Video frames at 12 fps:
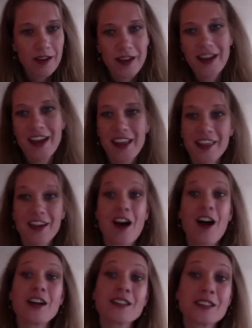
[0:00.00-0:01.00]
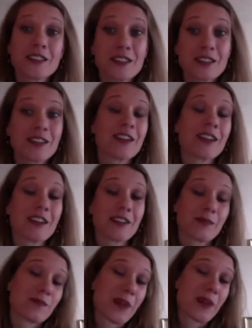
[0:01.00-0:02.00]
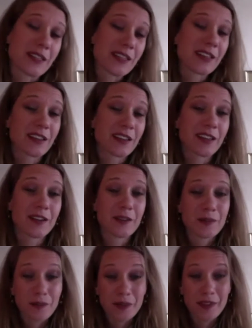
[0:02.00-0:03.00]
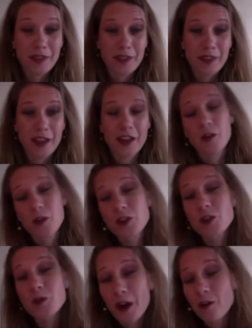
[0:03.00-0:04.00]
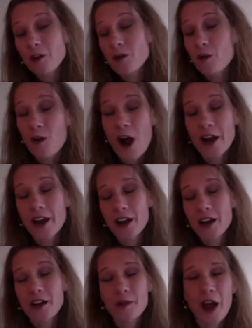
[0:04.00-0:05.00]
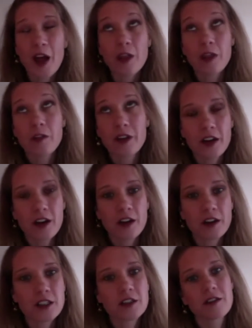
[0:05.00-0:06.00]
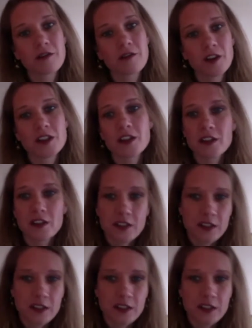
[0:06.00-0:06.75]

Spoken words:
the costs basically, you would do better with Meraki in about 3 years versus